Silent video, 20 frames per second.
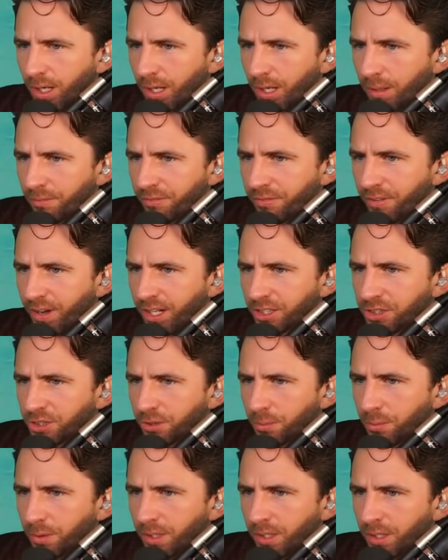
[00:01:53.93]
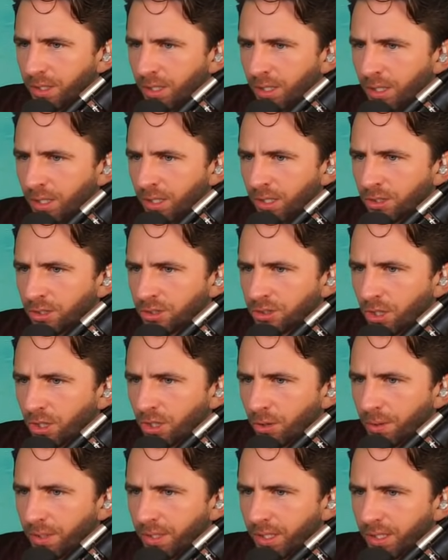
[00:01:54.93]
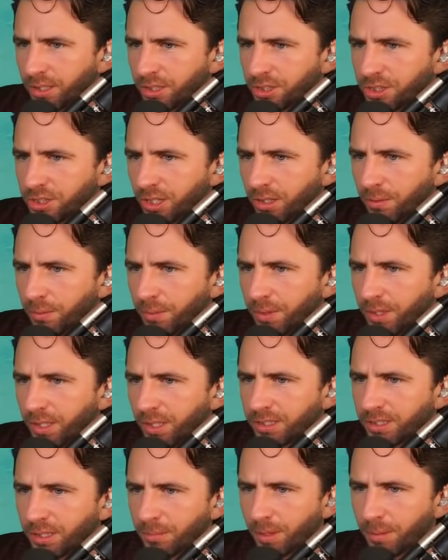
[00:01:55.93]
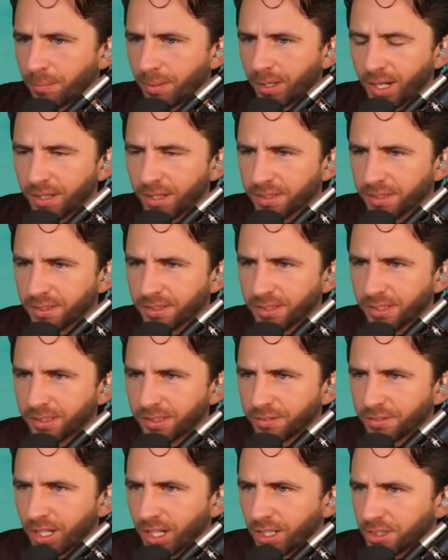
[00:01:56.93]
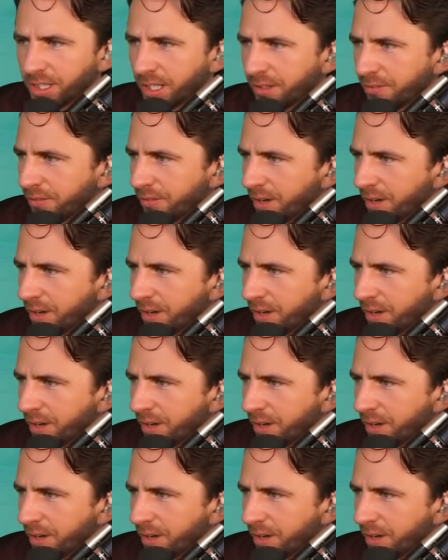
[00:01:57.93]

um, Fashion Week, so we did a we did some uh, behind the scenes of Tasha at